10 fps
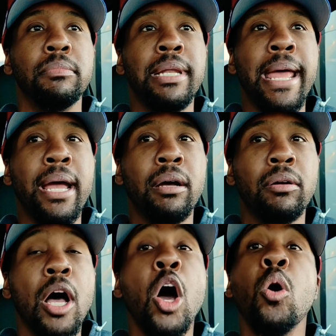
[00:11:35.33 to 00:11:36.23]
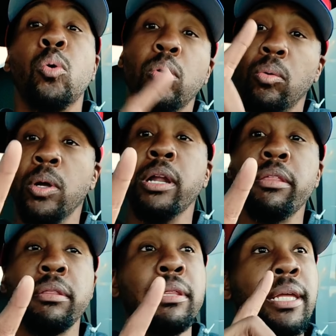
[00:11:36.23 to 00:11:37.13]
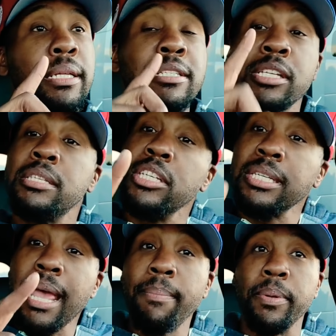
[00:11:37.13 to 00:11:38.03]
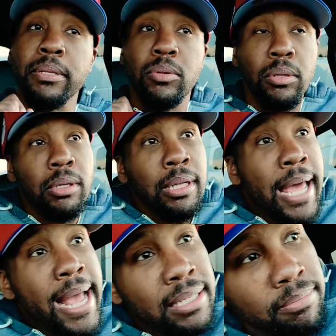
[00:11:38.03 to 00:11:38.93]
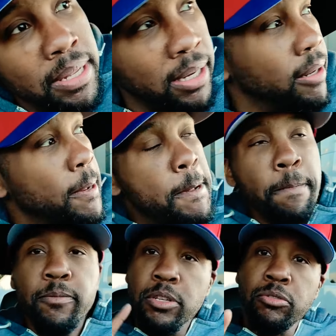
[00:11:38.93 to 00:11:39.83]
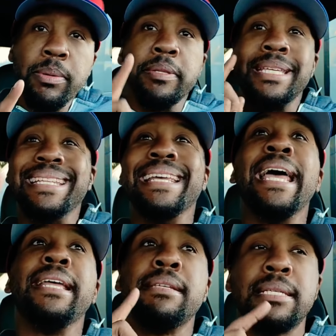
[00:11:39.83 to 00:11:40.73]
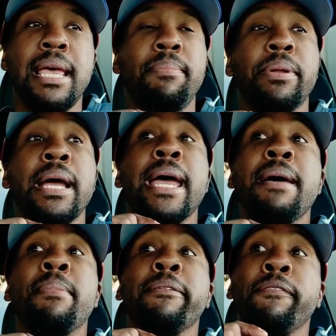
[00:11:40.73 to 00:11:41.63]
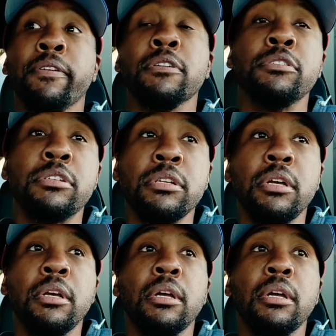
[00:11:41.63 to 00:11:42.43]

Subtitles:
now. Oh, one other thing. This just happens last minute. Just remember, today this happened. I had my first